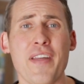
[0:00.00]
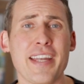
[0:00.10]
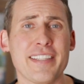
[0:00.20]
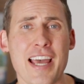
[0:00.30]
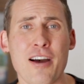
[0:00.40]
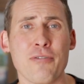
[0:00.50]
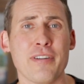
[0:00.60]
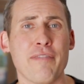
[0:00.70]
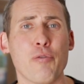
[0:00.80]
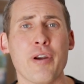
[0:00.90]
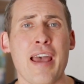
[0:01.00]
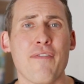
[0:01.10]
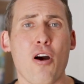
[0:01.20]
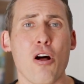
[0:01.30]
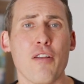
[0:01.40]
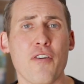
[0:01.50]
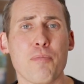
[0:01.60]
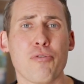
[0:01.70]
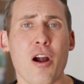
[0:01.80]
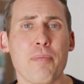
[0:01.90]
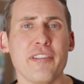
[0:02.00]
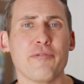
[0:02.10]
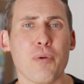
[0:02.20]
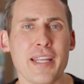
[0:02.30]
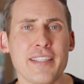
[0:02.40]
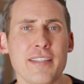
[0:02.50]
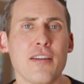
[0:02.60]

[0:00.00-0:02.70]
that down, if we were to have all of our properties rented,